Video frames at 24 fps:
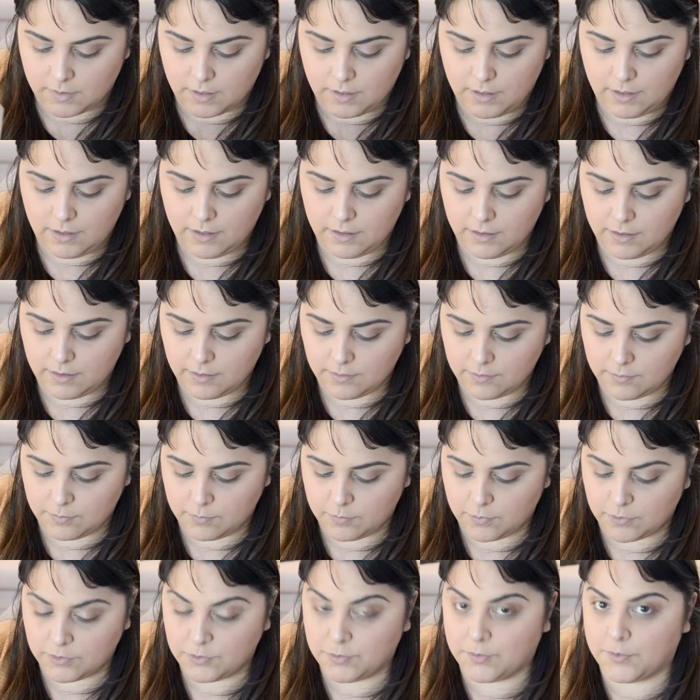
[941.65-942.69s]
And
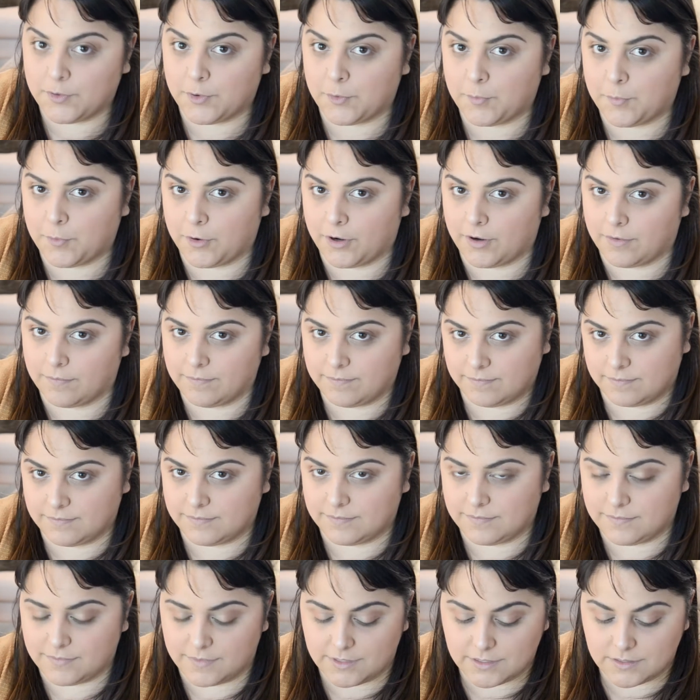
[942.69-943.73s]
we'll do a little more.
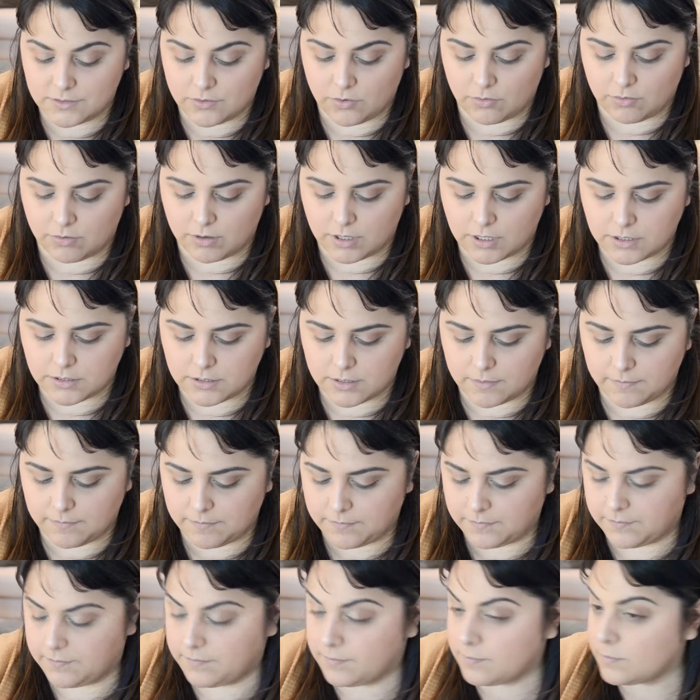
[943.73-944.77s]
Let's go crazy.
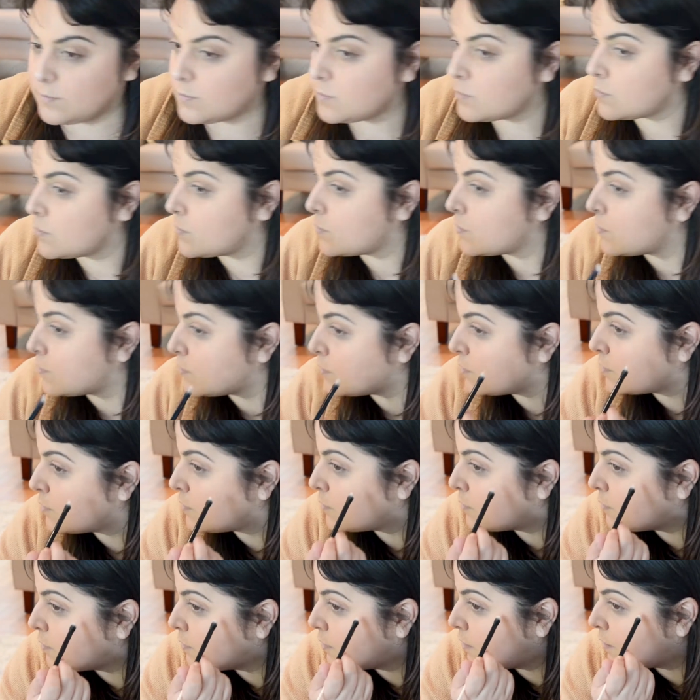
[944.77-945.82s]

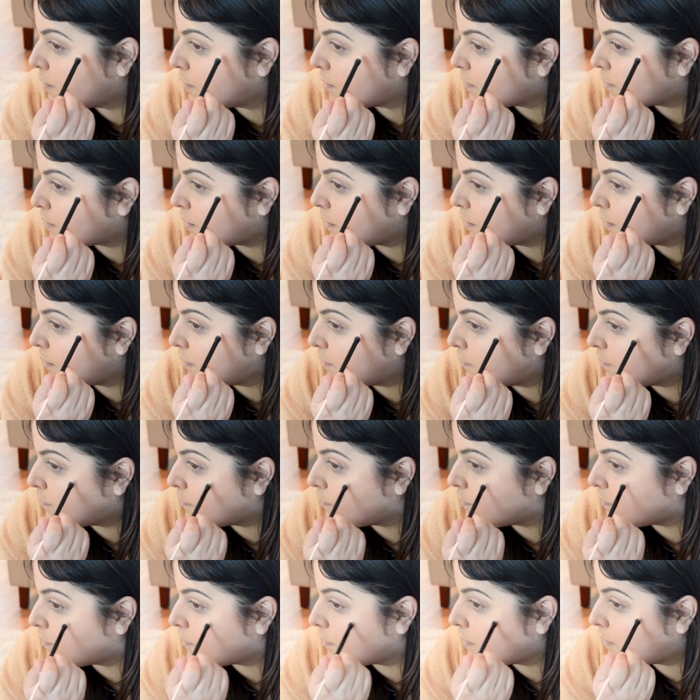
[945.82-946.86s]
And just kind of
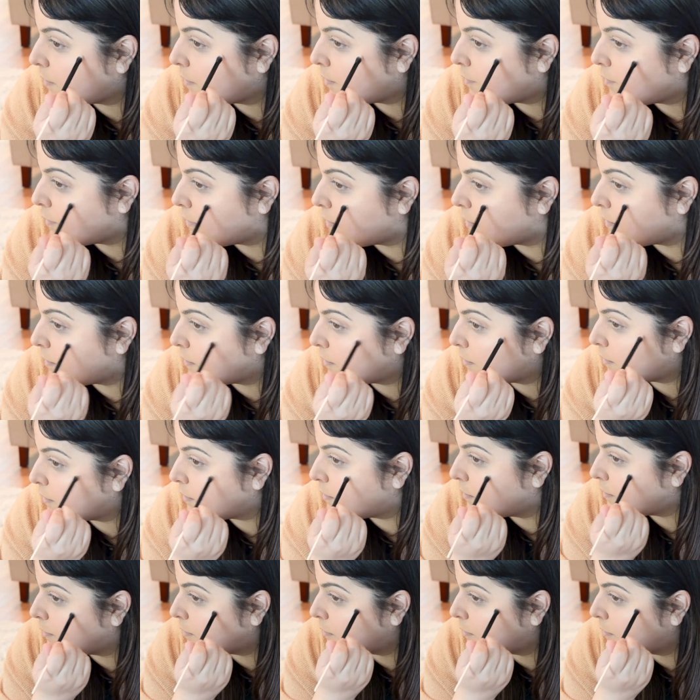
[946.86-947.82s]
right up in here.